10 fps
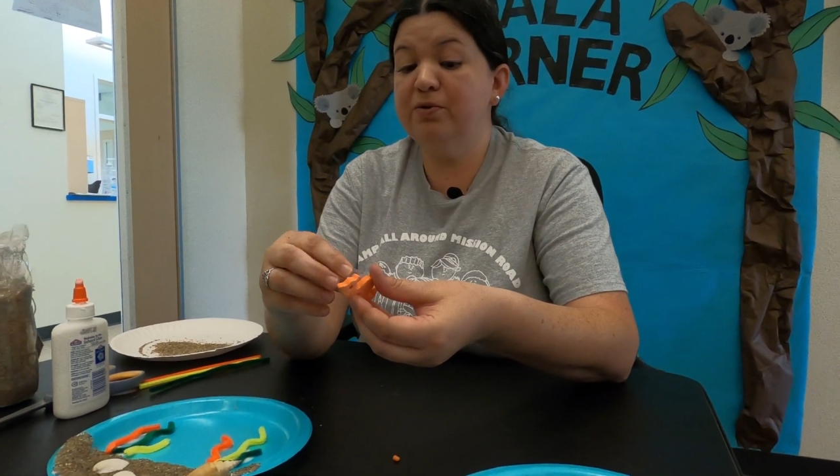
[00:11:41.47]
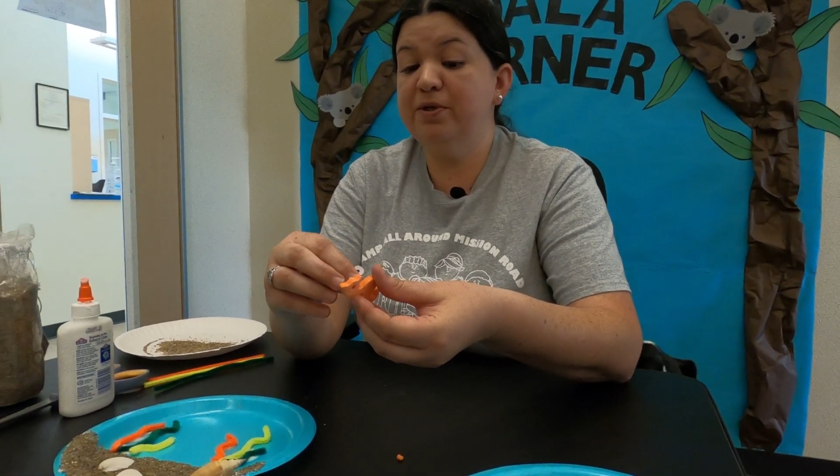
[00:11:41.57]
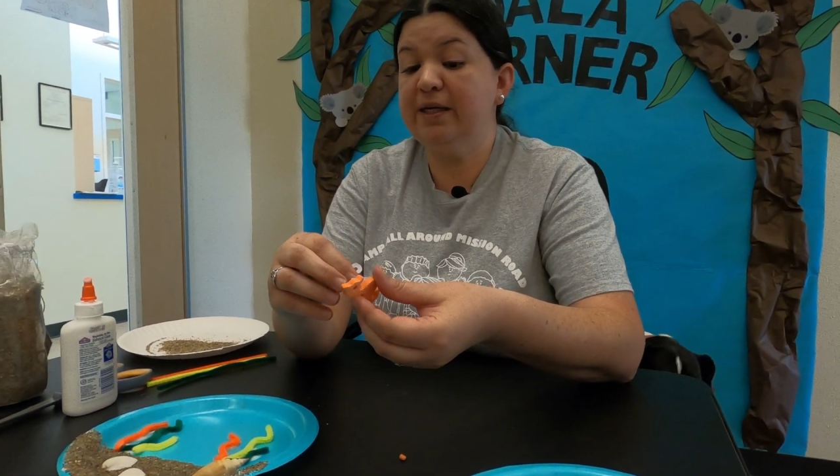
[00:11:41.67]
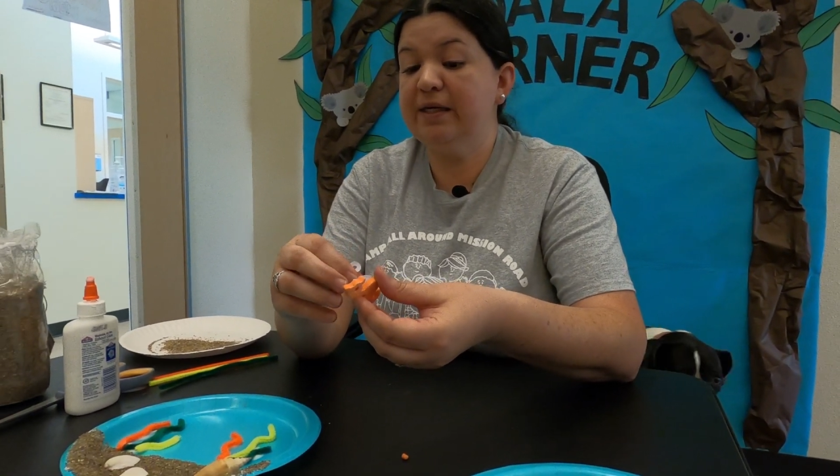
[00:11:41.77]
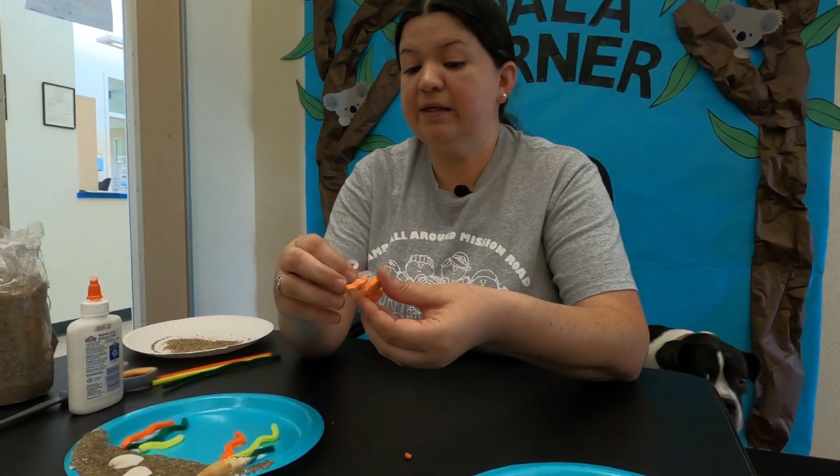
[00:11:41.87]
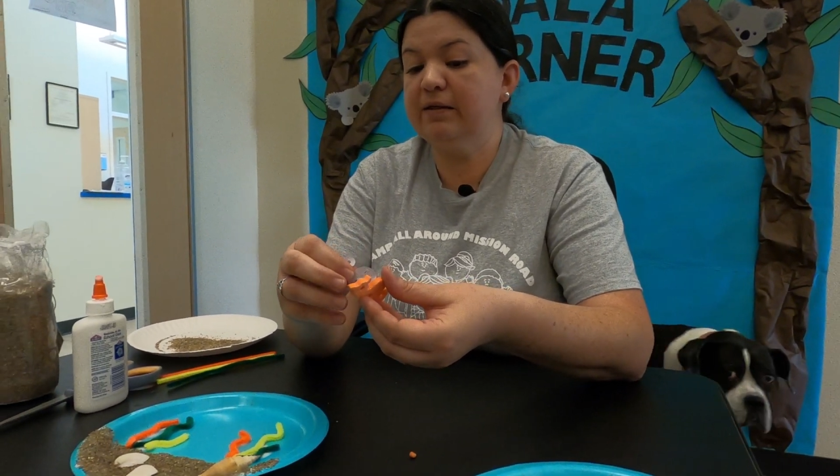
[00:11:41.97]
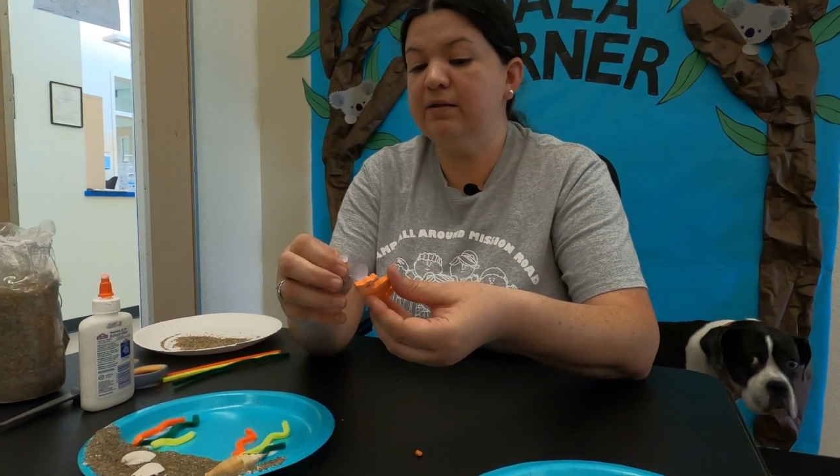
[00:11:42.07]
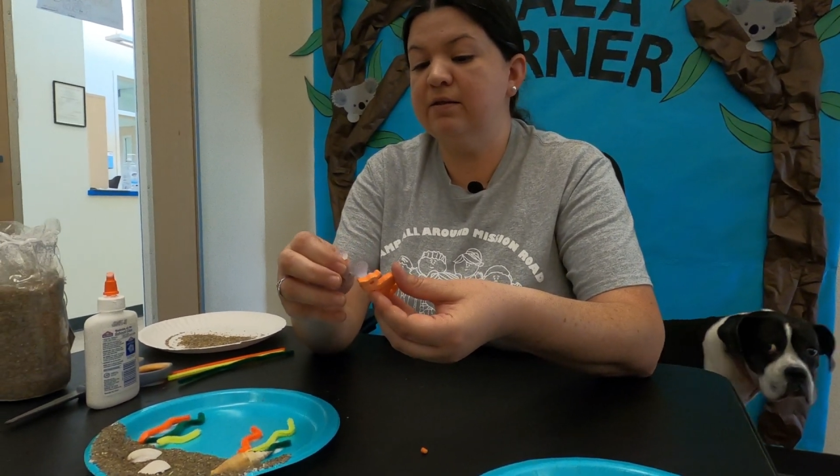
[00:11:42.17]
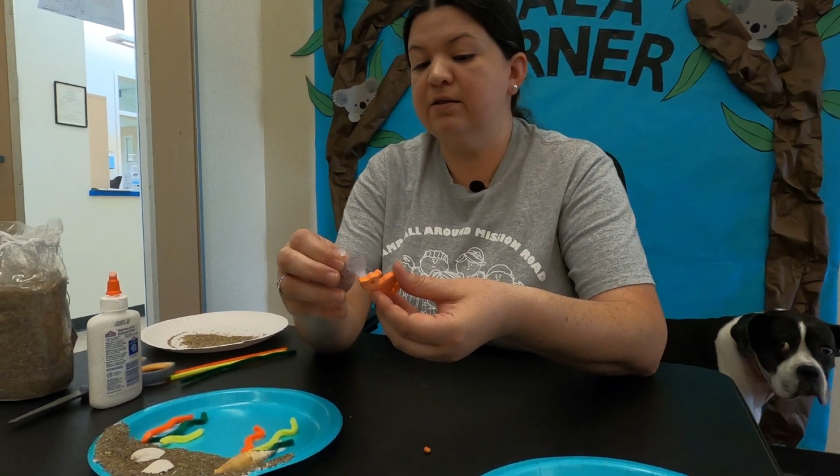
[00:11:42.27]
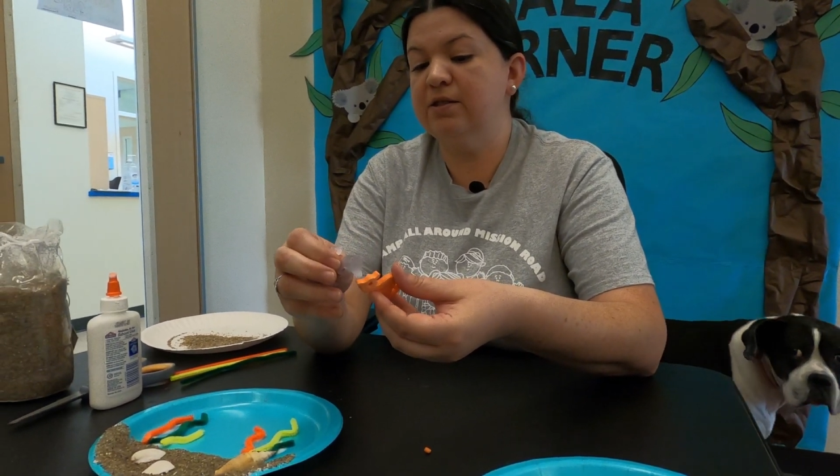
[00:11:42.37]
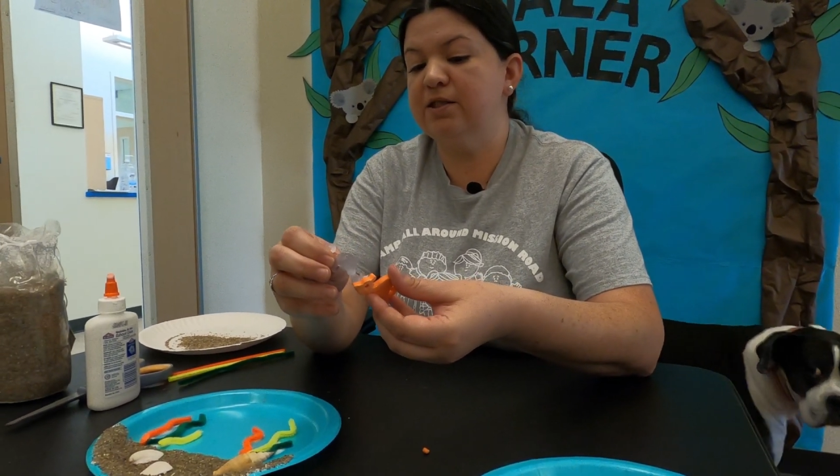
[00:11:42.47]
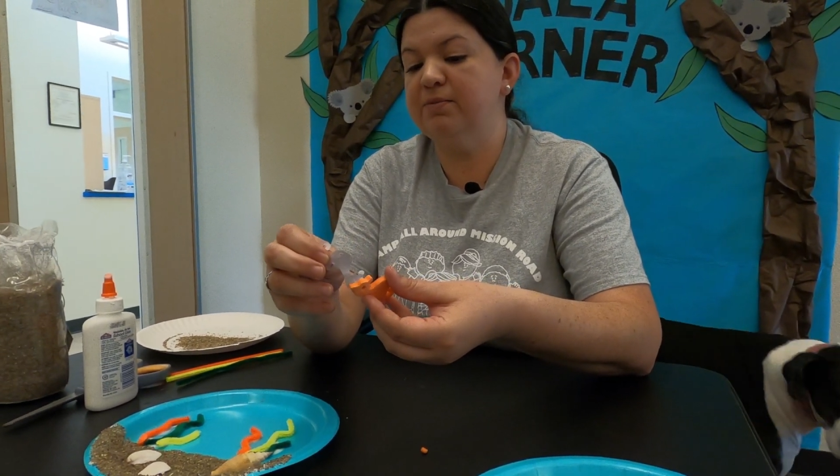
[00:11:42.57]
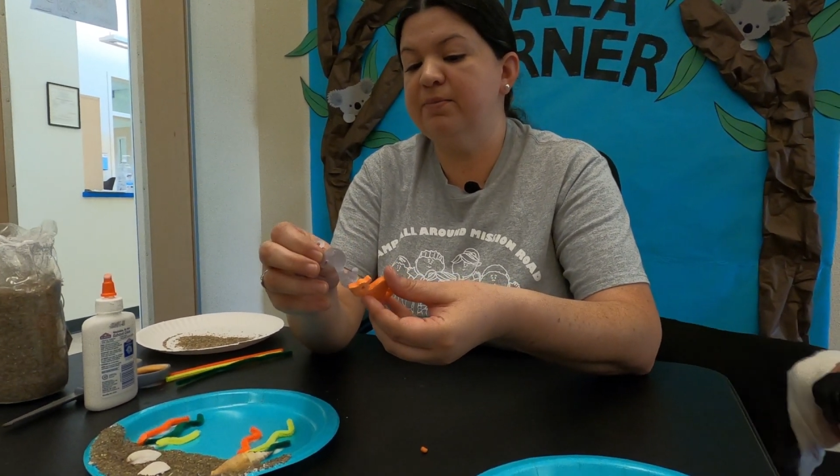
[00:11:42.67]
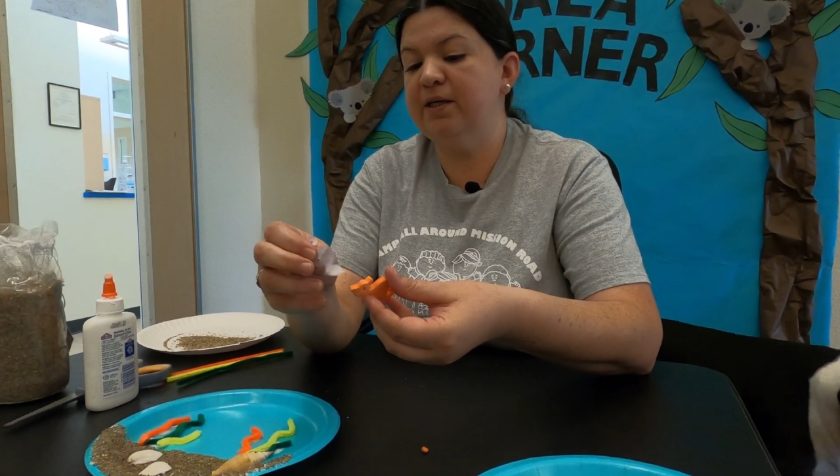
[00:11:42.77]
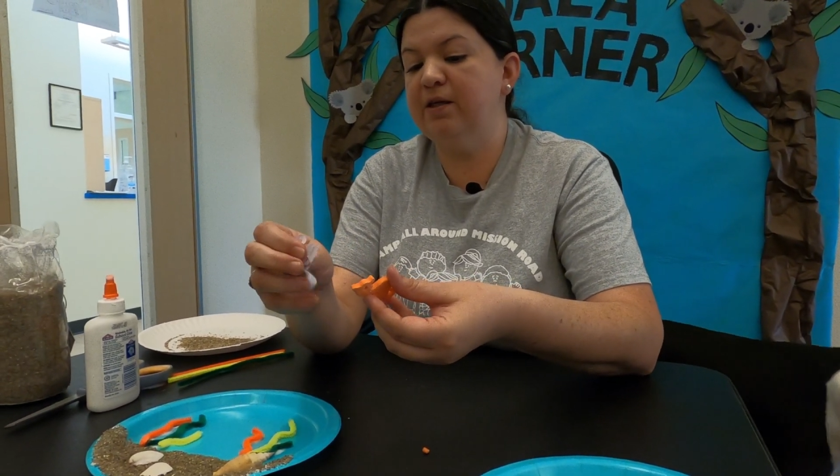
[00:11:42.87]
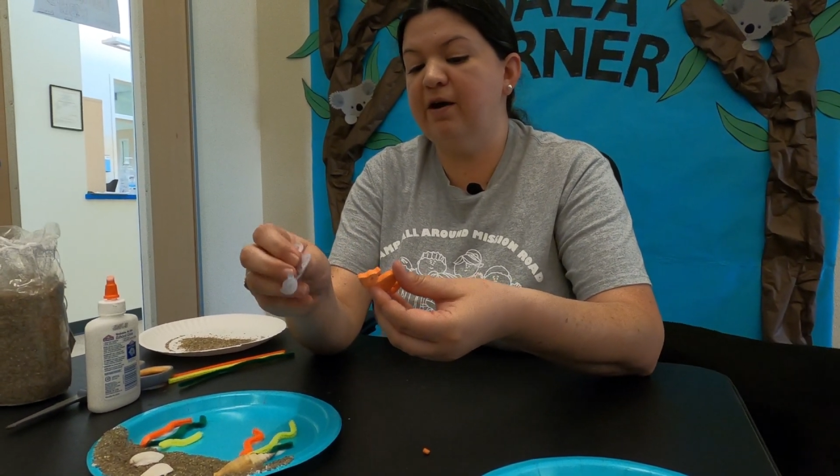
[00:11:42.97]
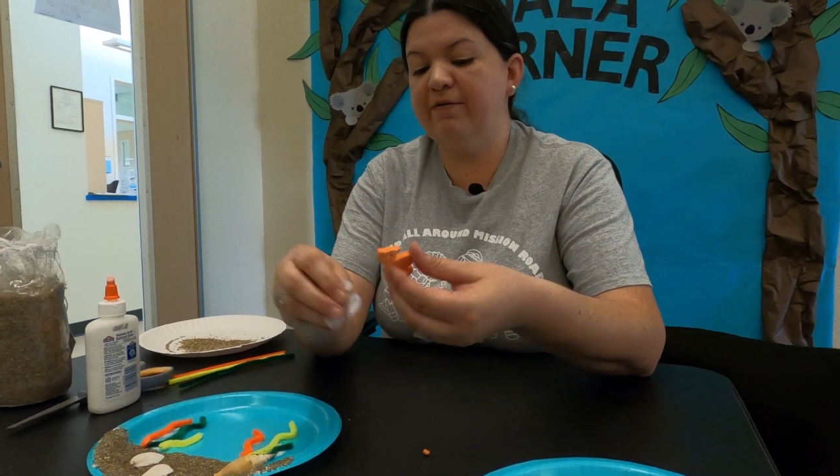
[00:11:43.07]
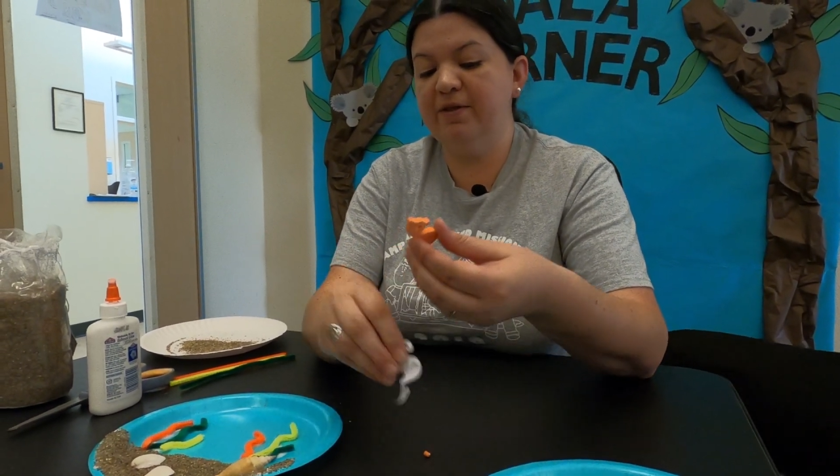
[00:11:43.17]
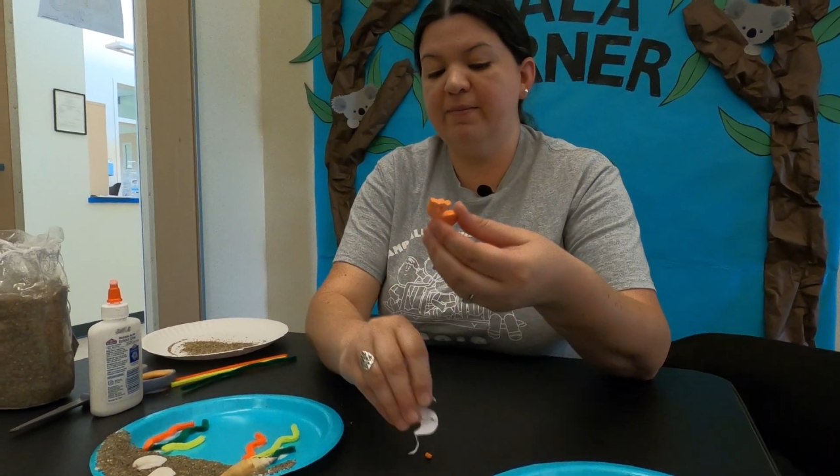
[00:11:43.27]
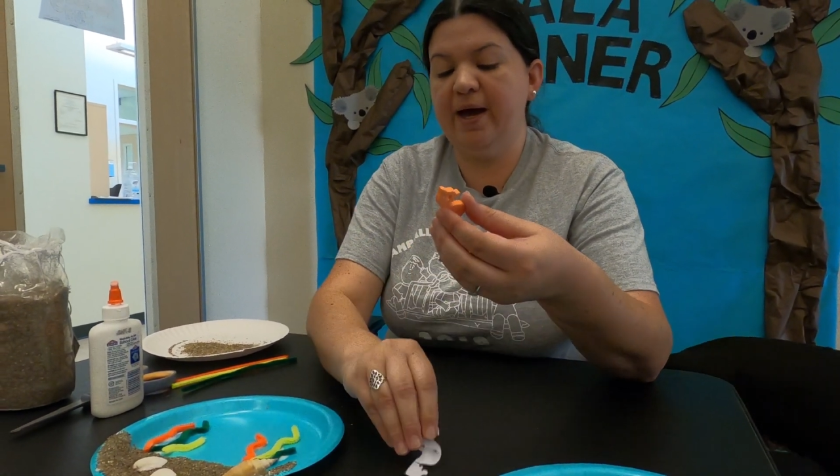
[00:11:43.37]
needed. Just peel off
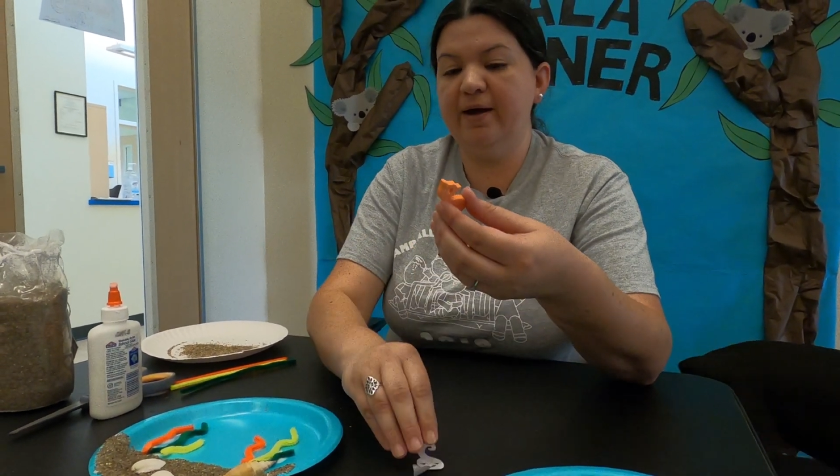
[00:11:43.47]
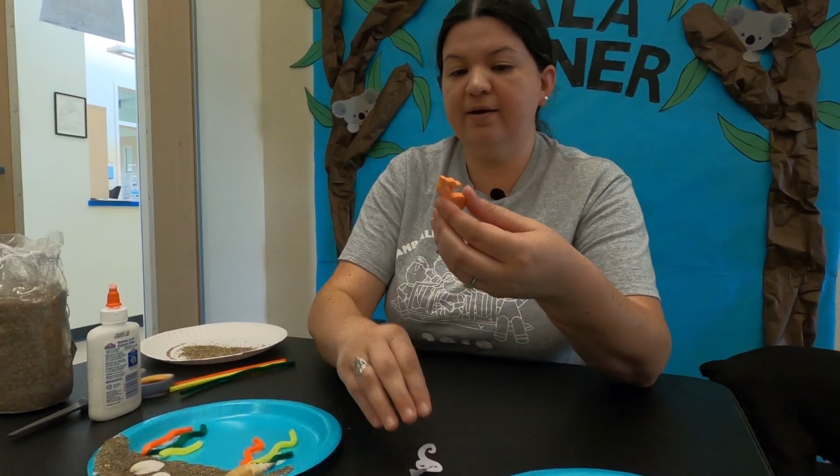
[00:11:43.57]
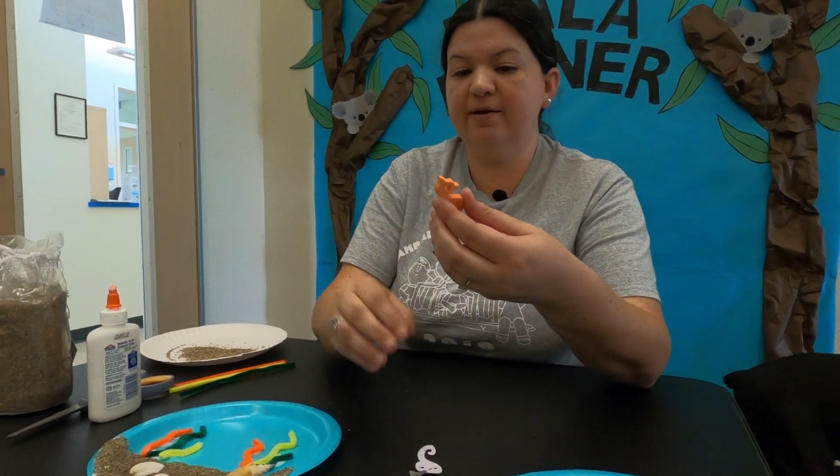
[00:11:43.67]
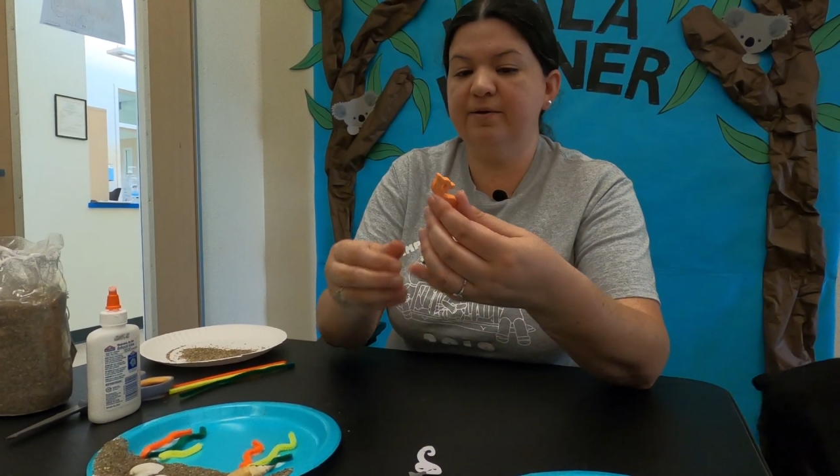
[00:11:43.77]
the back,